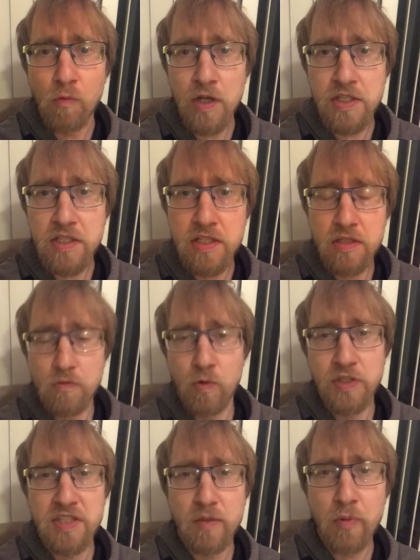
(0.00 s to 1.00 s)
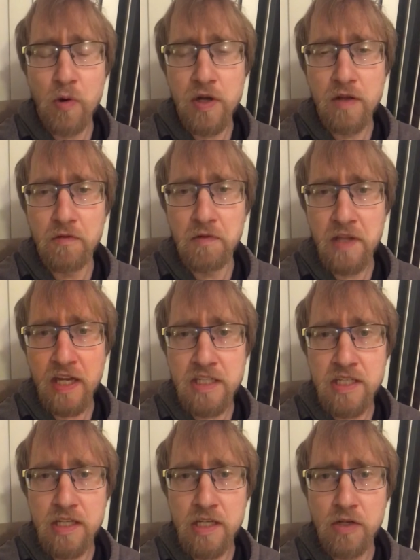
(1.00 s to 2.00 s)
what's the point of
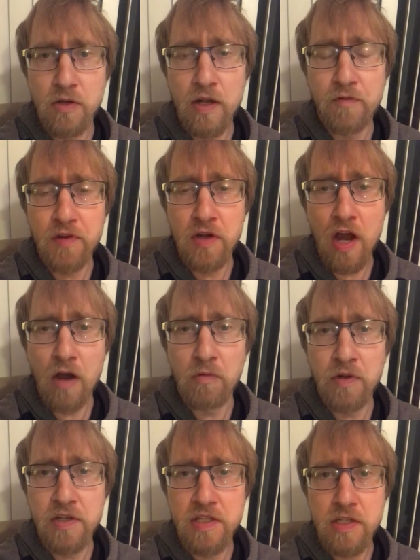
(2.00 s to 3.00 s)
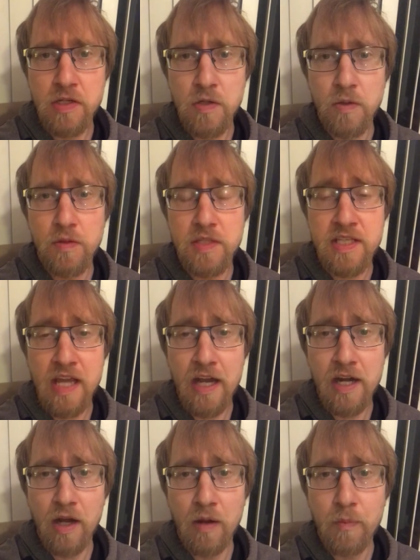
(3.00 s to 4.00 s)
electing you if you're not willing to
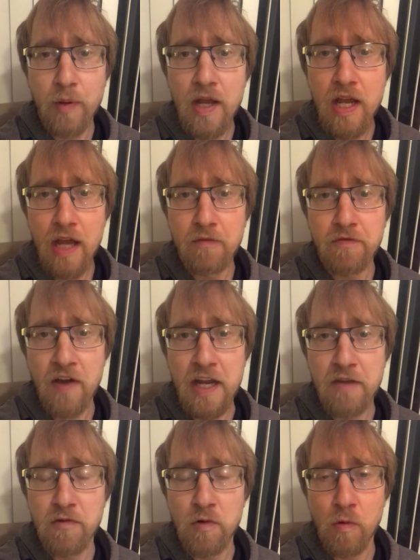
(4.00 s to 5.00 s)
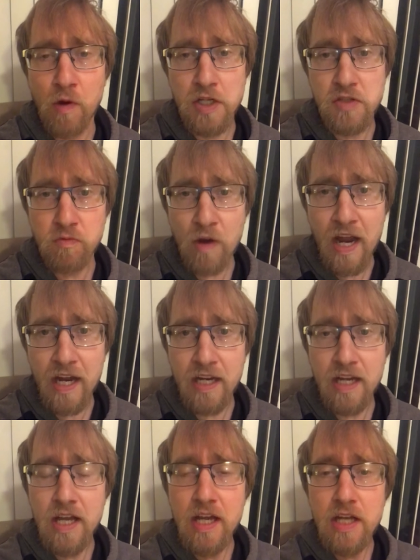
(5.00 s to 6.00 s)
stand up and fight for what's right,